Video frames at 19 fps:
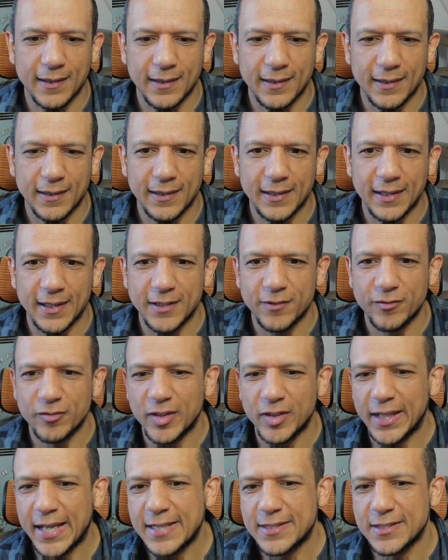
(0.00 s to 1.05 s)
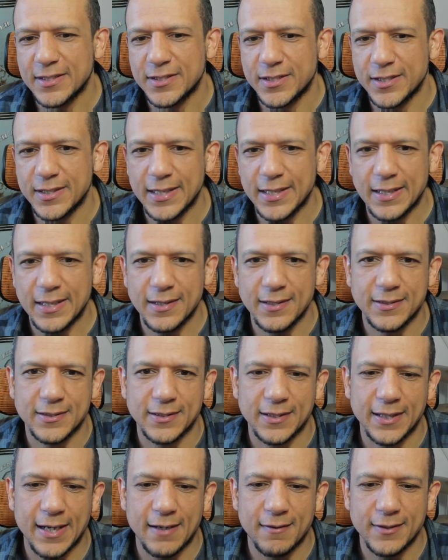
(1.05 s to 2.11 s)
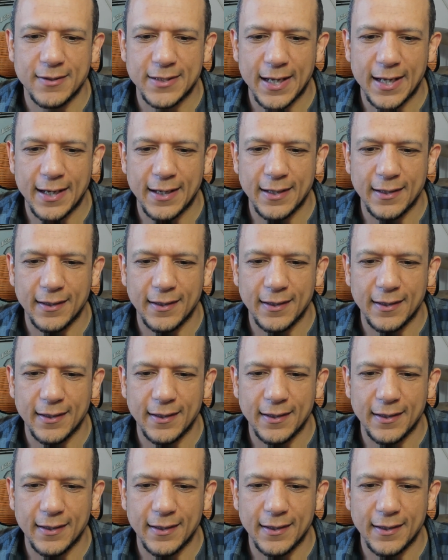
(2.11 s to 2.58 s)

related to these, there is a